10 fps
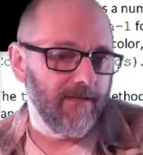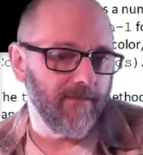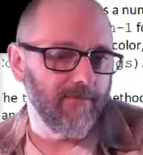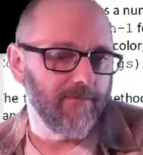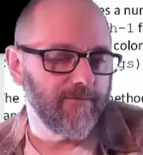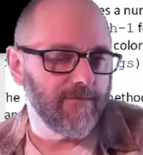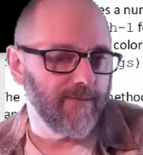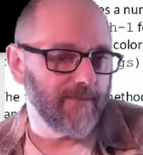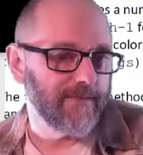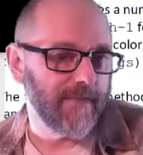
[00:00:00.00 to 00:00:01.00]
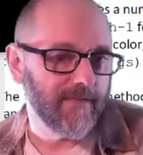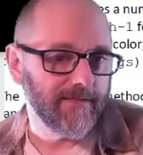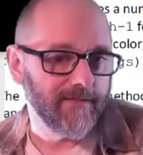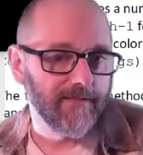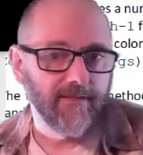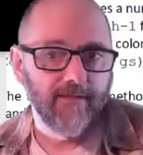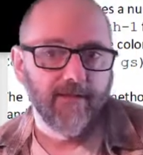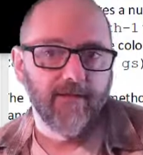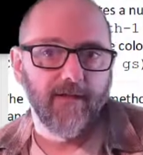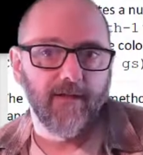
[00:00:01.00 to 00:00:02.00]
every 50 milliseconds
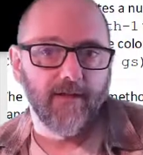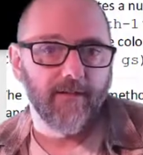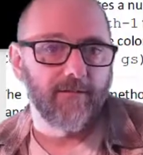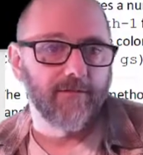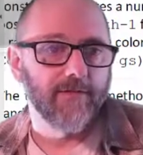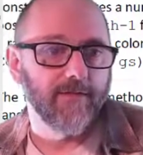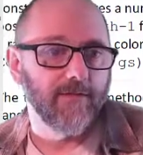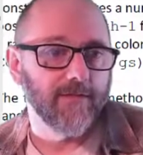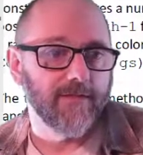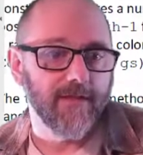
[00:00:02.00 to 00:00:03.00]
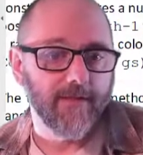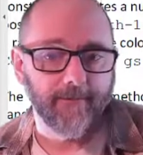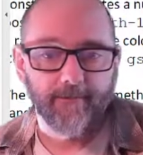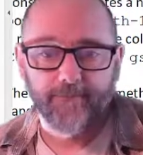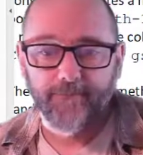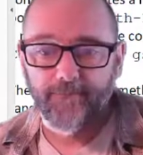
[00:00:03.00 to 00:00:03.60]
to do its thing.